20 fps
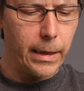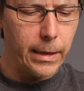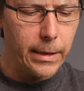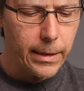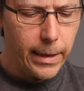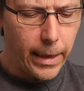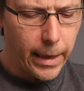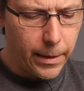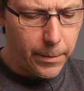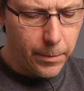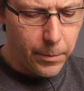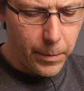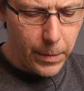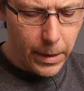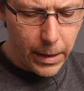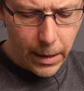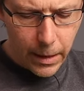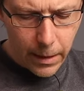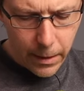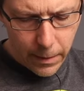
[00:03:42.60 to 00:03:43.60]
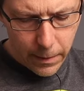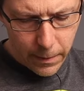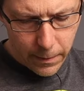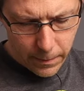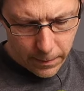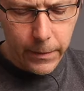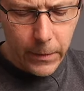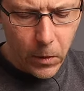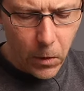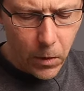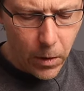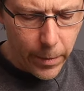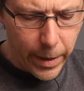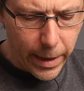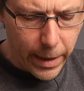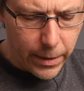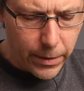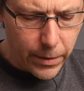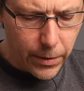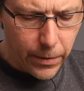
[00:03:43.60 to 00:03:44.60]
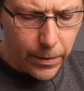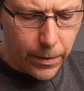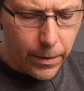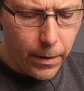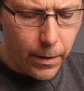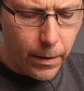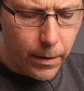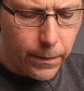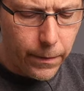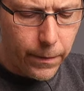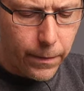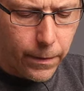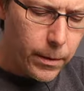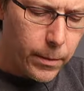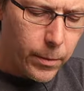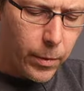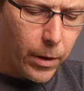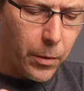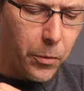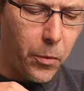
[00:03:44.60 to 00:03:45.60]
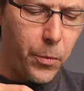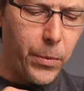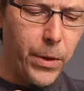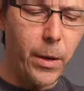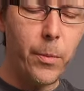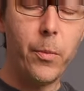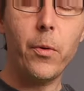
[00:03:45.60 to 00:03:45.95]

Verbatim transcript: that 10 minute automatic turn off, probably a